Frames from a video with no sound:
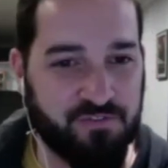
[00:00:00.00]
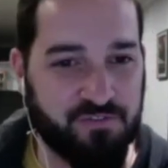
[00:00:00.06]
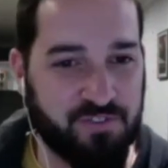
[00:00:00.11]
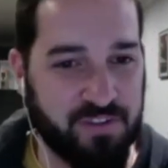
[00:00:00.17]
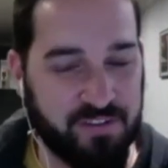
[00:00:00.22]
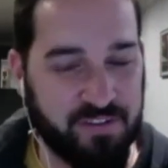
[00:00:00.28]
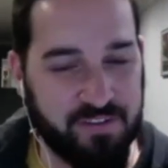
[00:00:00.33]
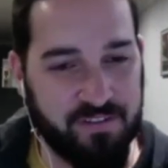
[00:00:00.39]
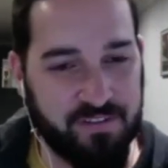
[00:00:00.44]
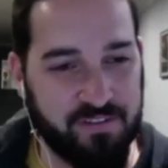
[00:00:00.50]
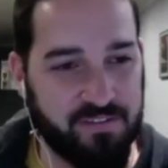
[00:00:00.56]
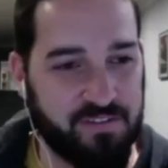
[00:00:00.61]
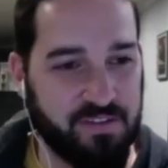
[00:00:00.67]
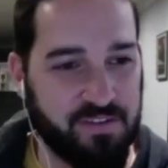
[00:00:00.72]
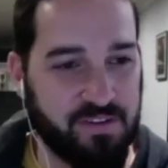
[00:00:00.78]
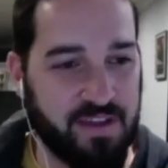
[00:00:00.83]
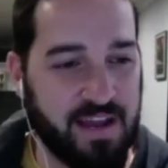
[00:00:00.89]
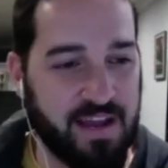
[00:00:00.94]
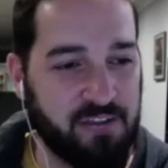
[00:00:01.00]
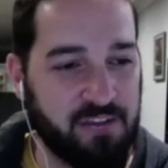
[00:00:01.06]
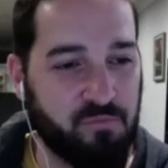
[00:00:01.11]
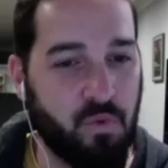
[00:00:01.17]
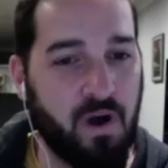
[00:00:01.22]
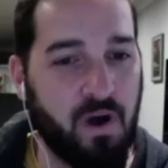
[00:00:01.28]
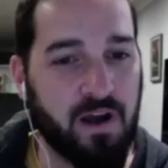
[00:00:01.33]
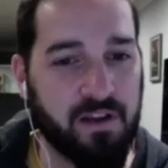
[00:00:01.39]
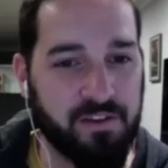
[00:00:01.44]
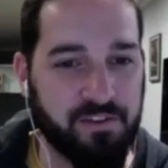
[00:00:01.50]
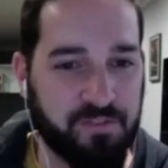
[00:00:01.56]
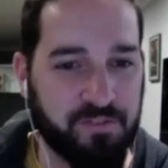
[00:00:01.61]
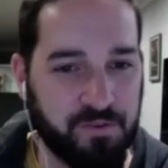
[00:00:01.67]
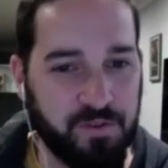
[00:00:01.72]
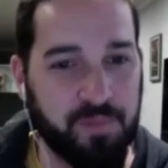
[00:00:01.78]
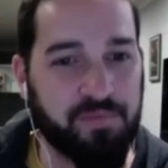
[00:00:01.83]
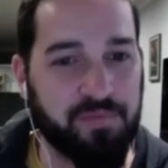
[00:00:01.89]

to kind of walk us through the